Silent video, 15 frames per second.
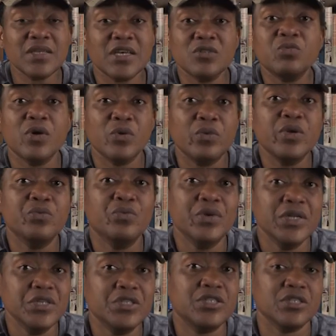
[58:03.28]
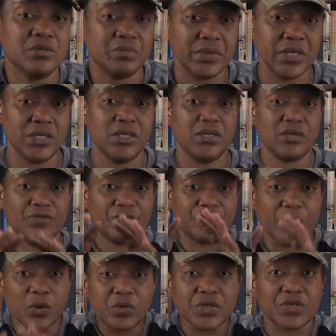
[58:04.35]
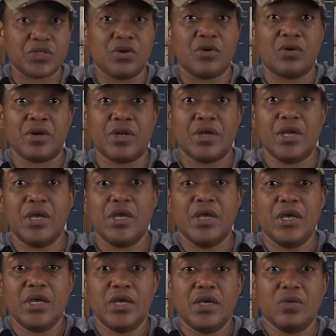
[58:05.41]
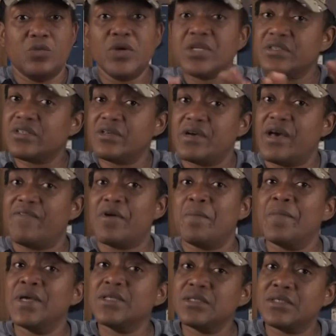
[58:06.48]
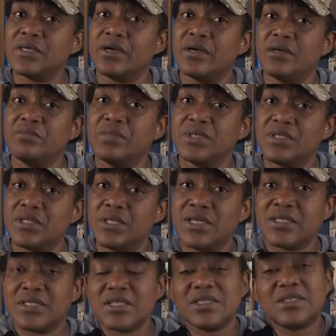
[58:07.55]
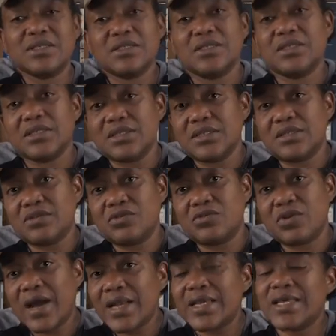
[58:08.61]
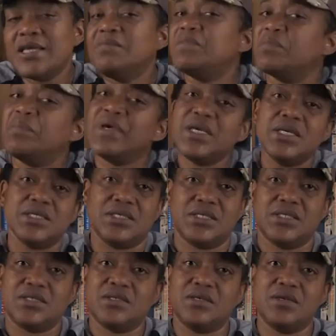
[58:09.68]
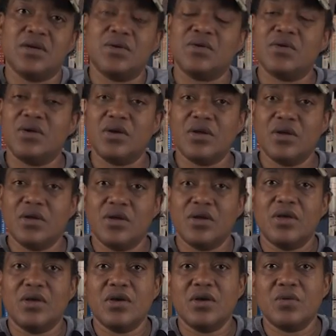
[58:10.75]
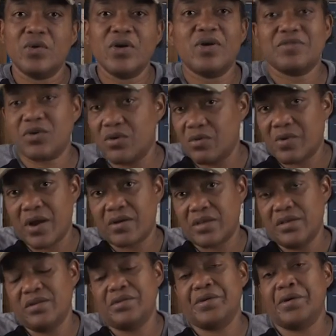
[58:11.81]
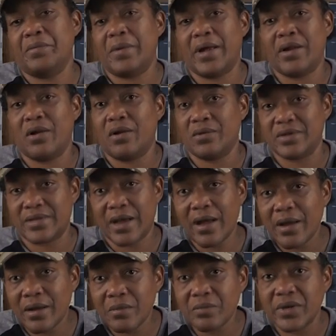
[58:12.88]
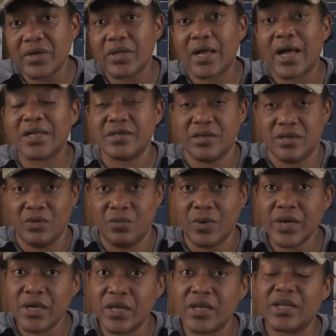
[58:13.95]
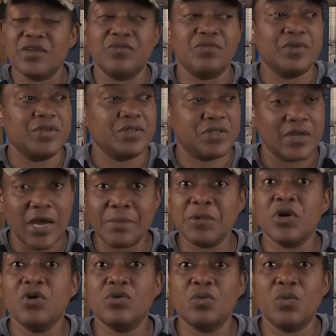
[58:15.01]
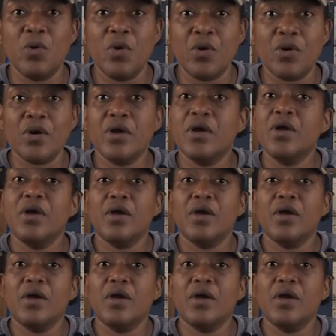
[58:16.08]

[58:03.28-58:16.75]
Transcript: we really should be focused on. We can still have our military, but let's just try to keep the peace, you know. We don't have to go around killing everybody all the time, but I tell you what, if it's time to go to war,